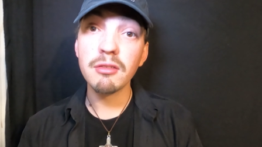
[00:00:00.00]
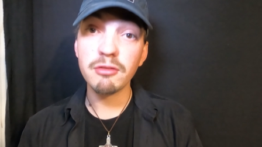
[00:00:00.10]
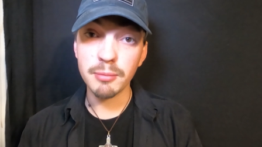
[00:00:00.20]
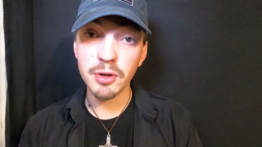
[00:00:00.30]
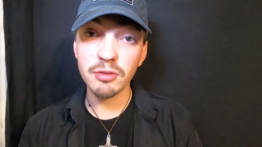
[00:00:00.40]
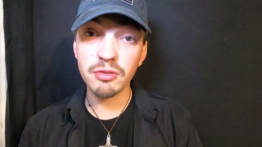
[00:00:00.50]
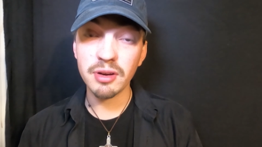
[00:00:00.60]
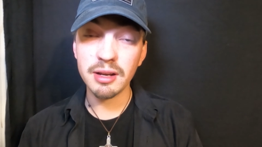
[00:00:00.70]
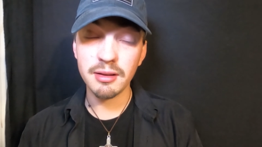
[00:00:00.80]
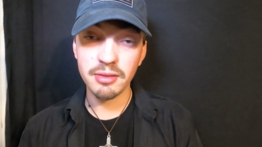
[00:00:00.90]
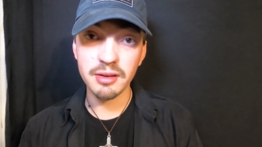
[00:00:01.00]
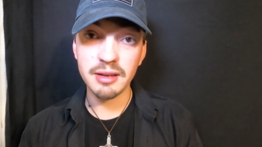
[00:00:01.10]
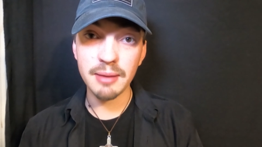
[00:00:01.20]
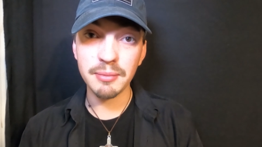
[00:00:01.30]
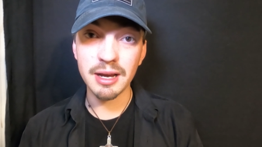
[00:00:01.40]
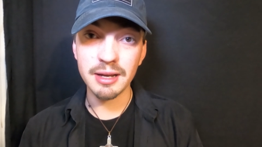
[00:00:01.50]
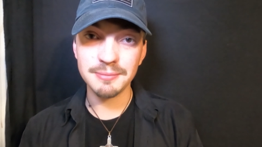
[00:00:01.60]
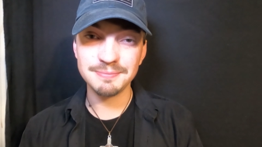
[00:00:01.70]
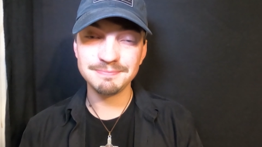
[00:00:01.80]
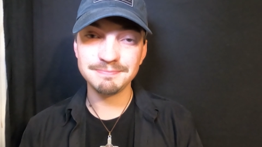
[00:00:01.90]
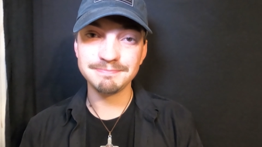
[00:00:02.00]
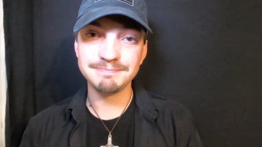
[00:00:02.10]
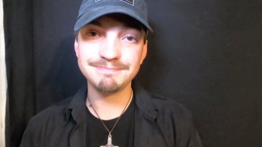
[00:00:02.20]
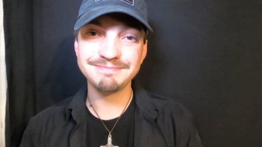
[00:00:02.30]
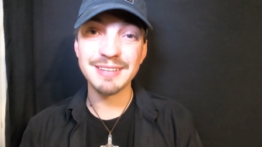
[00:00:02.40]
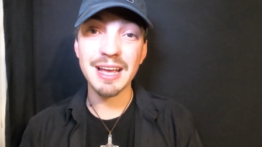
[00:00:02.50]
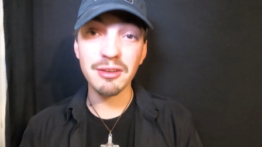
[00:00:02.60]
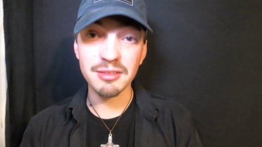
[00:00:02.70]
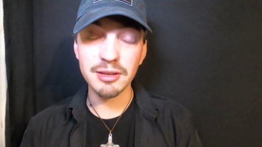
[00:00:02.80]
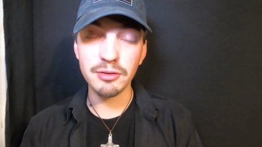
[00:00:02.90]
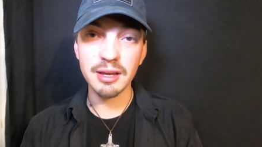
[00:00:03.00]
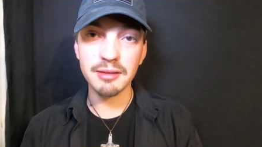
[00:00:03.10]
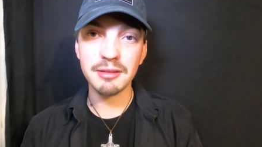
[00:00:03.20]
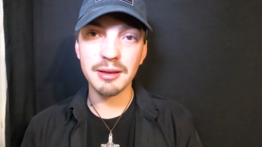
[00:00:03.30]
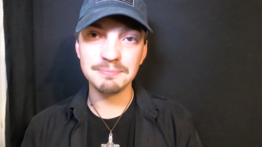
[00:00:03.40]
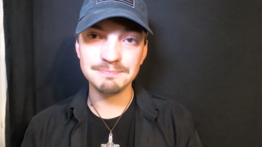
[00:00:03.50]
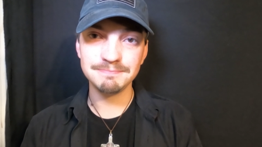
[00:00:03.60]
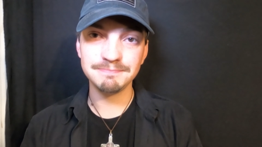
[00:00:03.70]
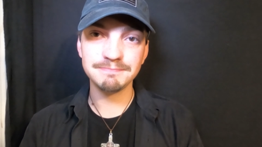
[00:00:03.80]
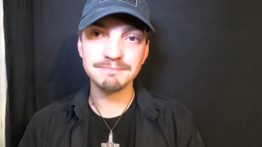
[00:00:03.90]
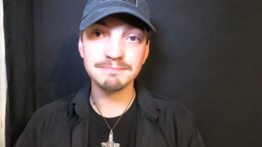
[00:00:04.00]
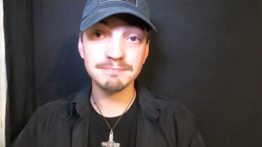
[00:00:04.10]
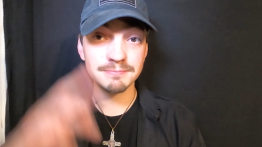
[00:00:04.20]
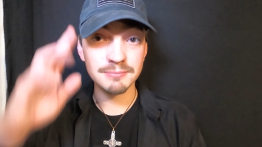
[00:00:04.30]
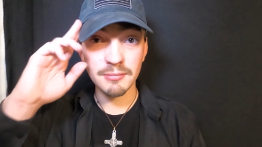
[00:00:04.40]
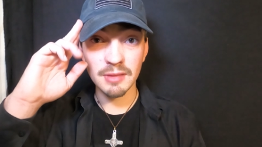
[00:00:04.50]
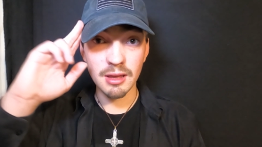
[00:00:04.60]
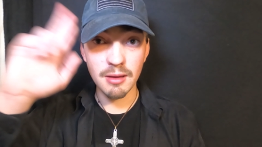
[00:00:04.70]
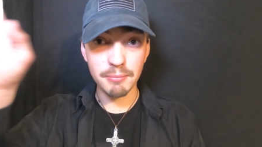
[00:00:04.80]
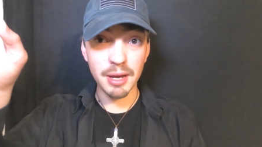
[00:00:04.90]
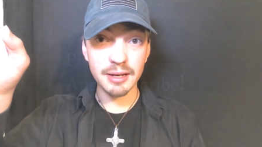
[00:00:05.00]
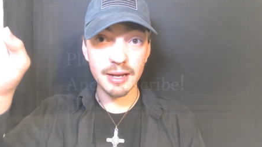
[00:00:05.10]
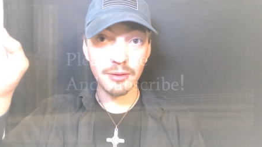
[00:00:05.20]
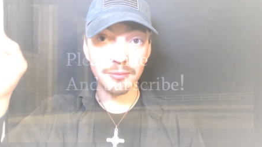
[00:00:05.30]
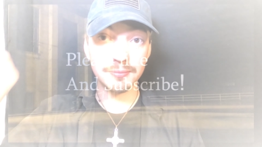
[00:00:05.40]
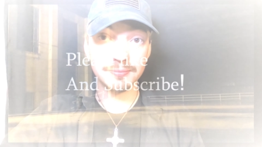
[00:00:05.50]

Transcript: From your friend, The Dam Guide, I'll see you next time. Bye now.